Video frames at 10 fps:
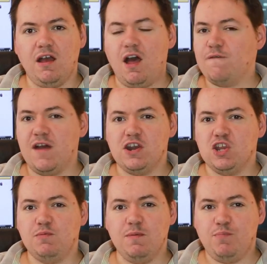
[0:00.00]
I found
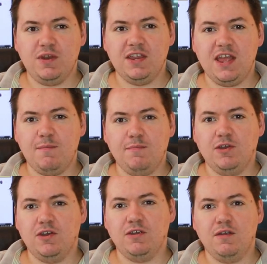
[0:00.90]
it to be pretty damn
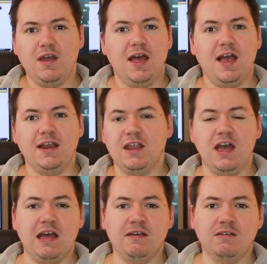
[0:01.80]
good. And
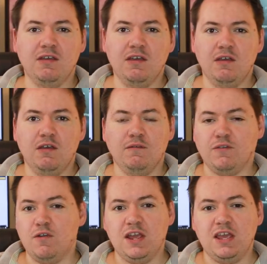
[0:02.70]

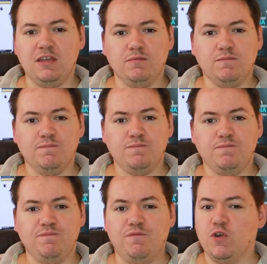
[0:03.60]
for only
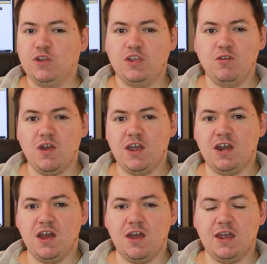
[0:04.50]

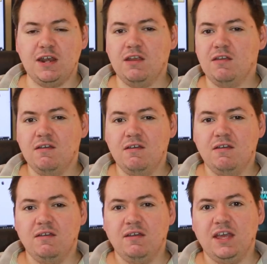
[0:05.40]
$42.99,
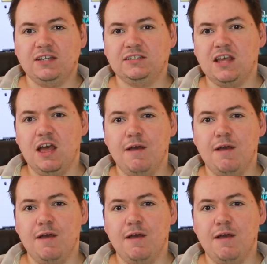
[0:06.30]
it's